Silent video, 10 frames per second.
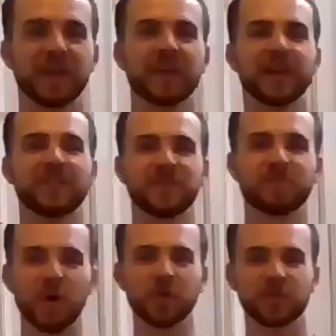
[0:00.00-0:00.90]
It's the
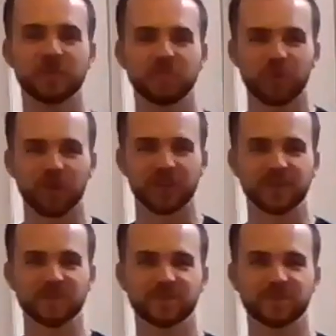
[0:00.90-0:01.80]
most
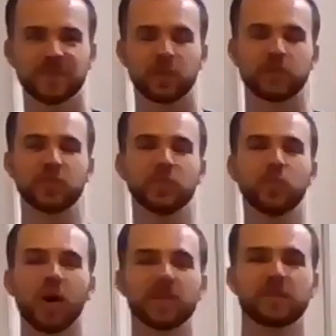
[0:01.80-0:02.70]
important, so you
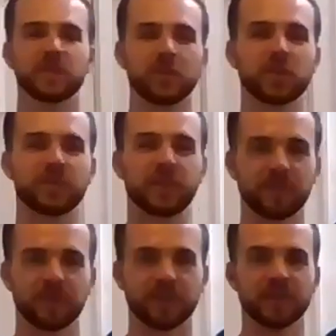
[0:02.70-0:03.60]
want it to look
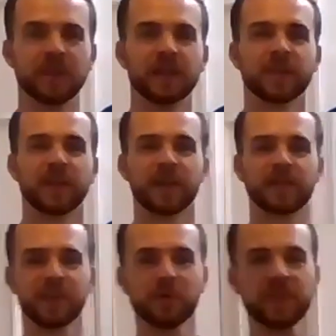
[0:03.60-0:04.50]
different. Like I
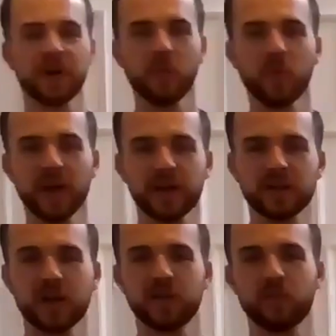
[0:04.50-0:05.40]
said, with that white
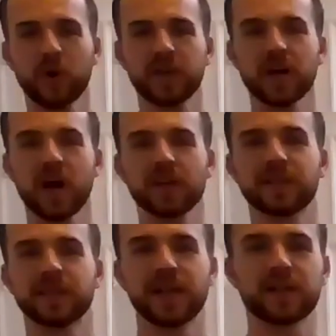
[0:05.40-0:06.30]
glove, white
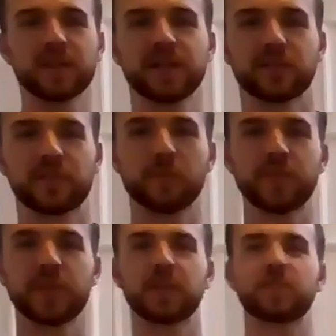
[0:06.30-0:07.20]
gauntlet, likely, or
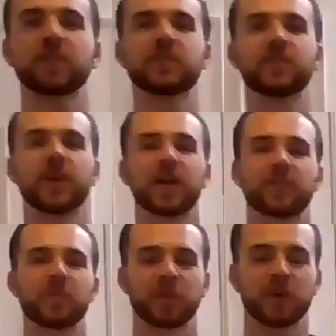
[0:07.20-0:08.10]
something that signifies
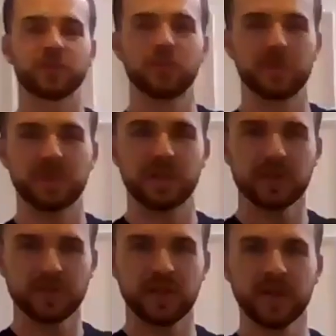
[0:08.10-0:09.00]
I'm a conductor, look at me.